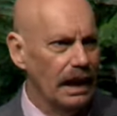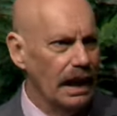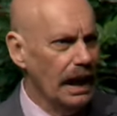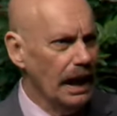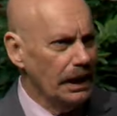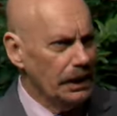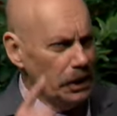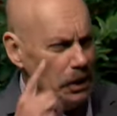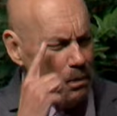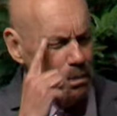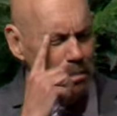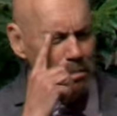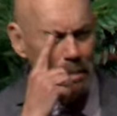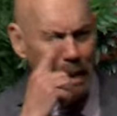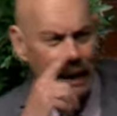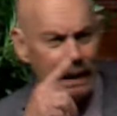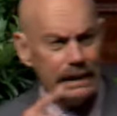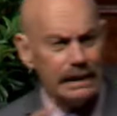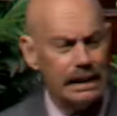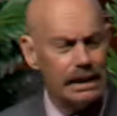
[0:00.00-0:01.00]
And you
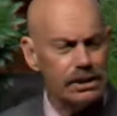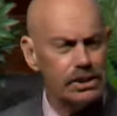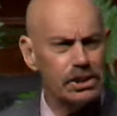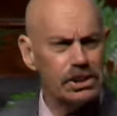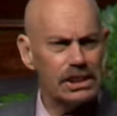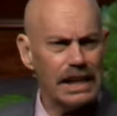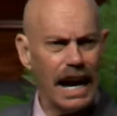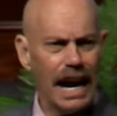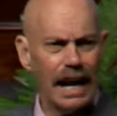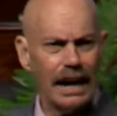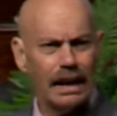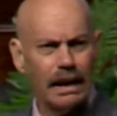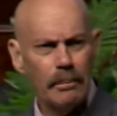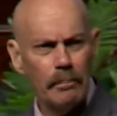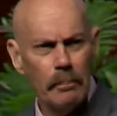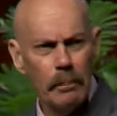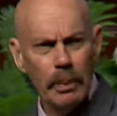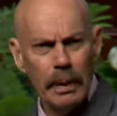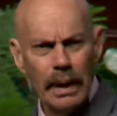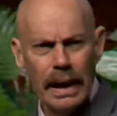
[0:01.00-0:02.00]
make this
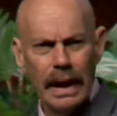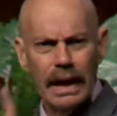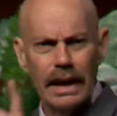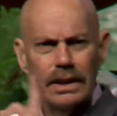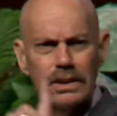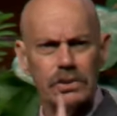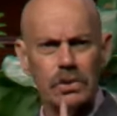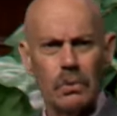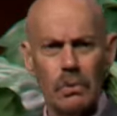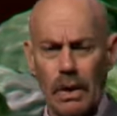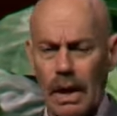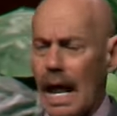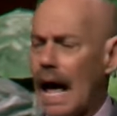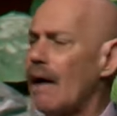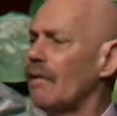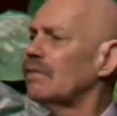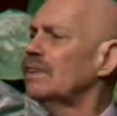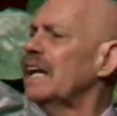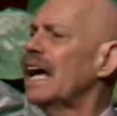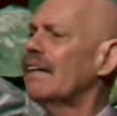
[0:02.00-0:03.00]
solemn pledge, well,
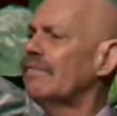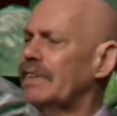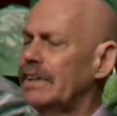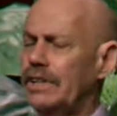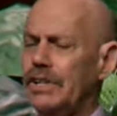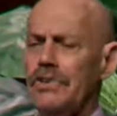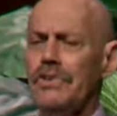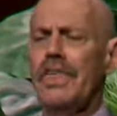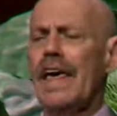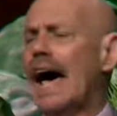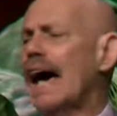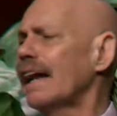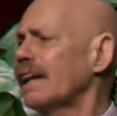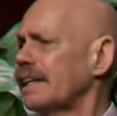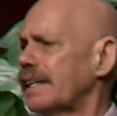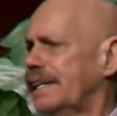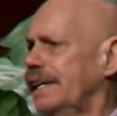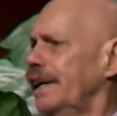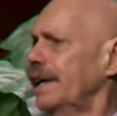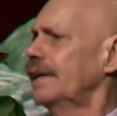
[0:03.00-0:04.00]
I'll never do that
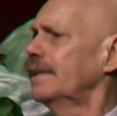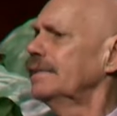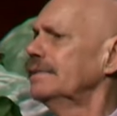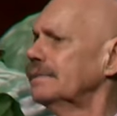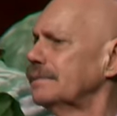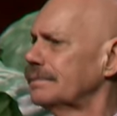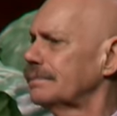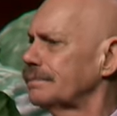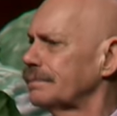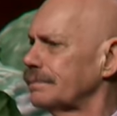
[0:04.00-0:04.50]
again.